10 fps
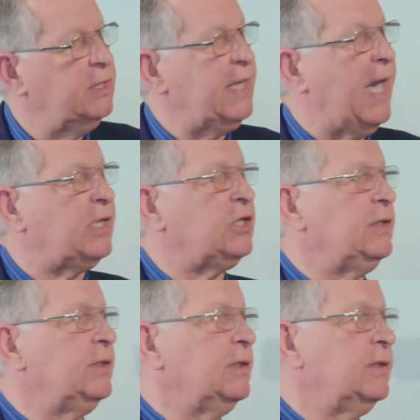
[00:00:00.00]
his
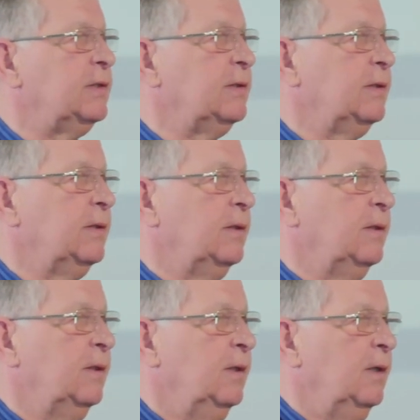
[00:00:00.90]
actions.
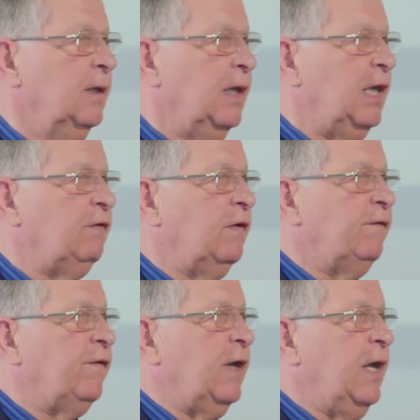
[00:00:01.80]
Even
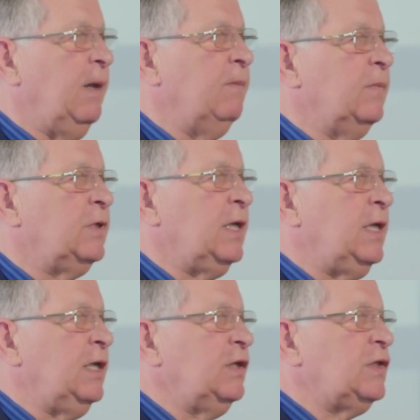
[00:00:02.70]
for him to
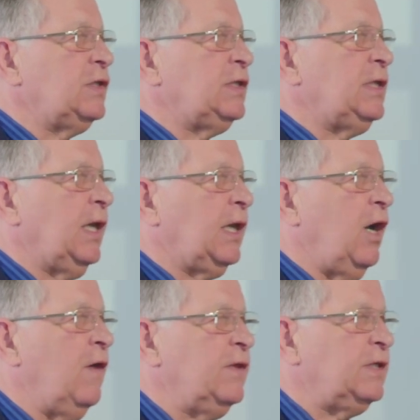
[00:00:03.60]
heal the sick
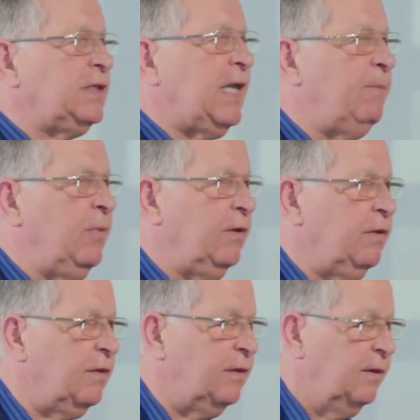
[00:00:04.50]
on the
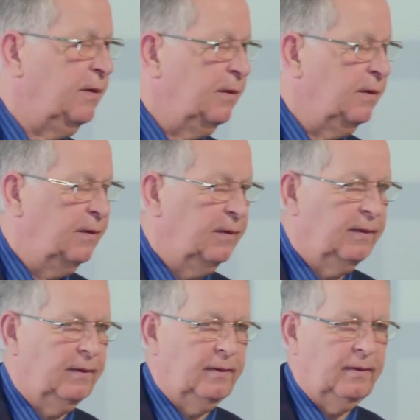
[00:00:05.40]
Sabbath
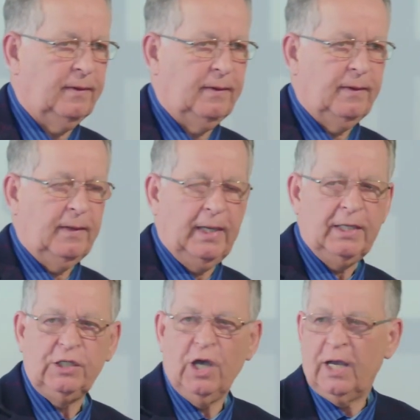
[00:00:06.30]

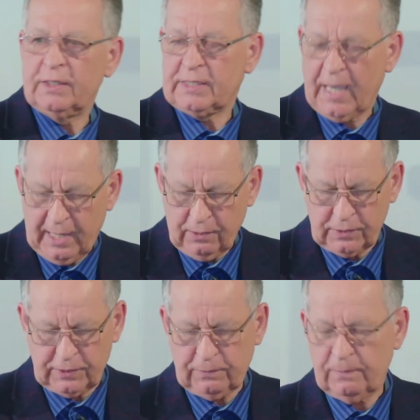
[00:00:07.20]
in God's
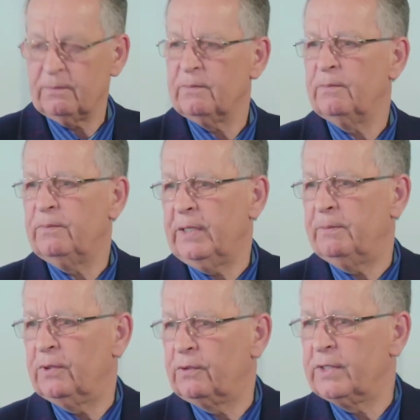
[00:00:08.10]
house,
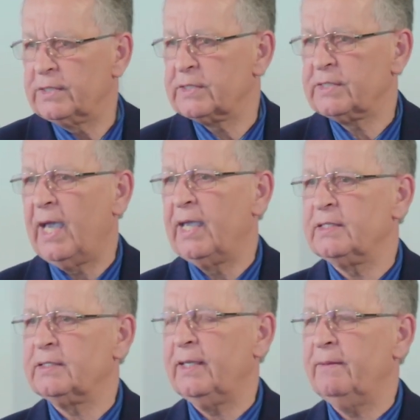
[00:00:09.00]
people
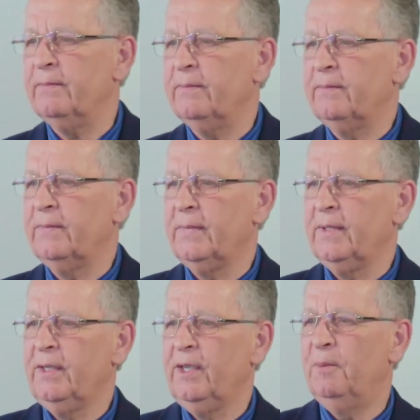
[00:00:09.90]
criticized him.
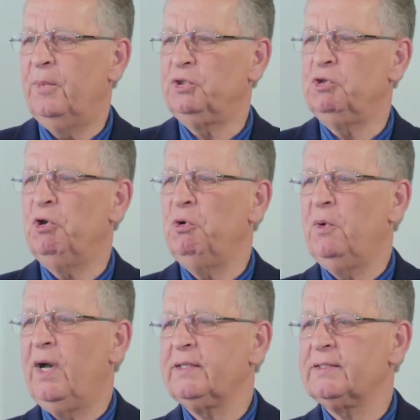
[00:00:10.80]
But you know
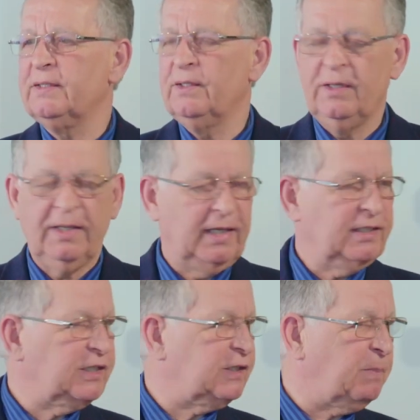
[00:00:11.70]
what?
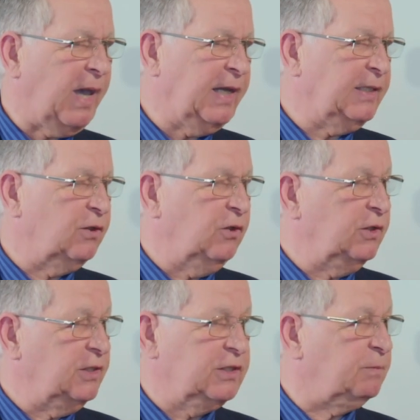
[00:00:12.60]
in spite
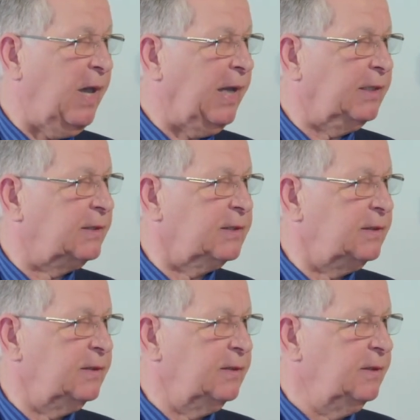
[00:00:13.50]
or despite
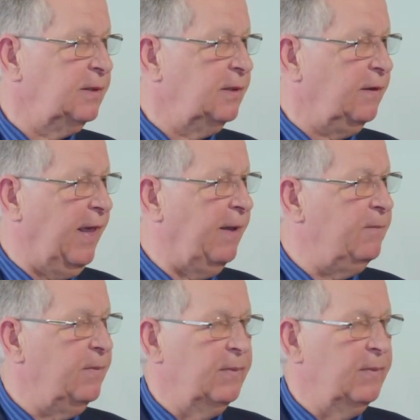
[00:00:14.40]
them,